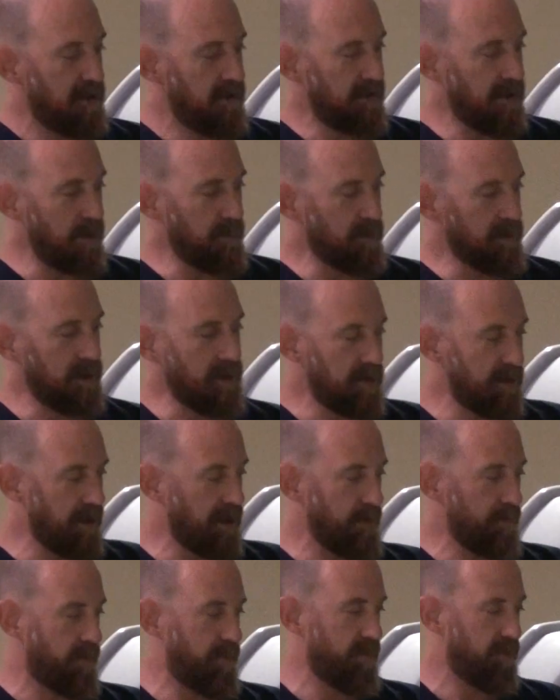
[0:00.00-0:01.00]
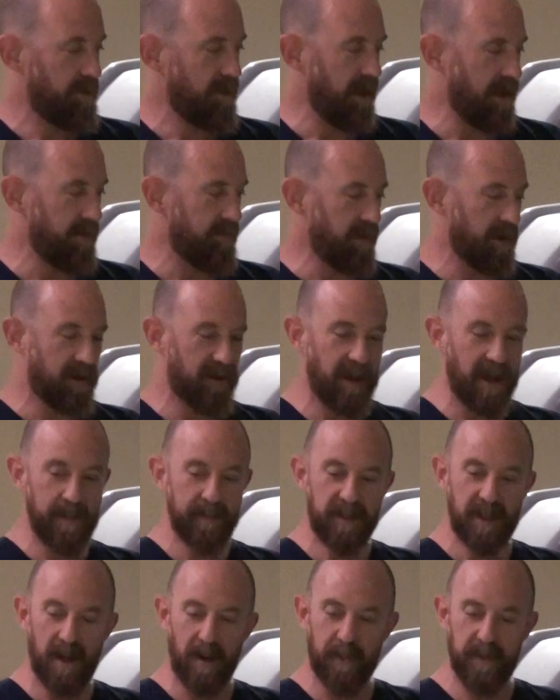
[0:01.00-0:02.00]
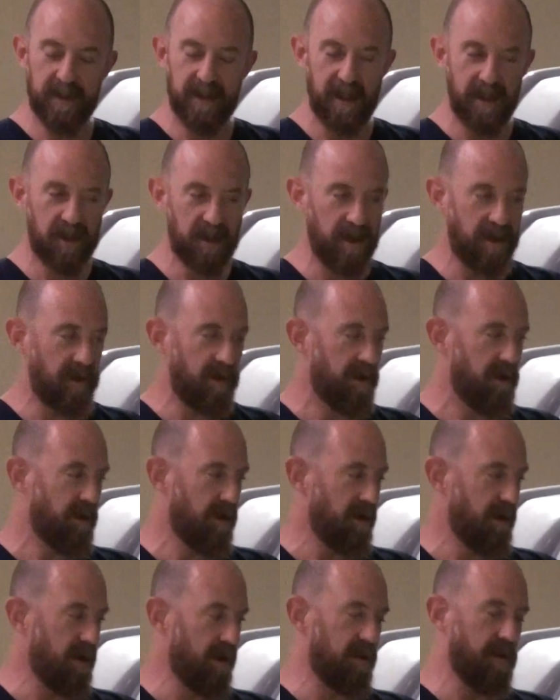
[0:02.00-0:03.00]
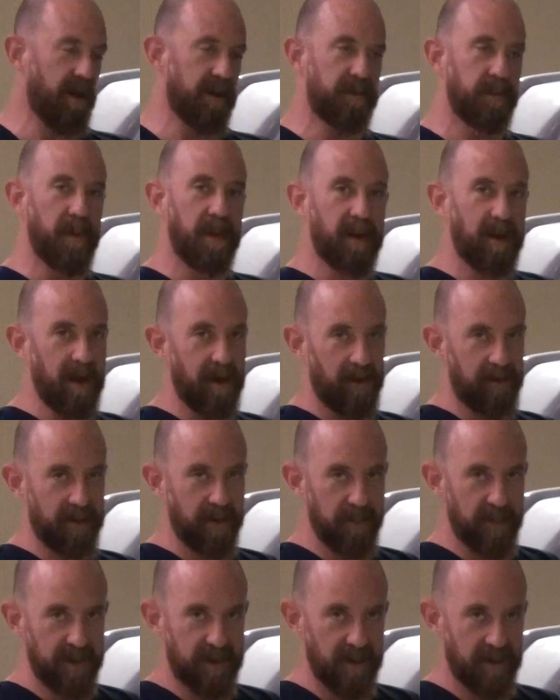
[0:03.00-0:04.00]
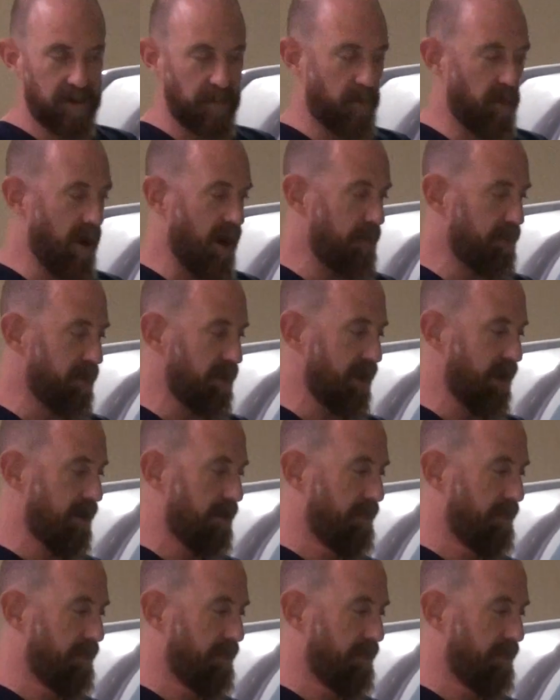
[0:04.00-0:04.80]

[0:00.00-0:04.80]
They will end up kind of in a clamshell position and thus being held in position properly.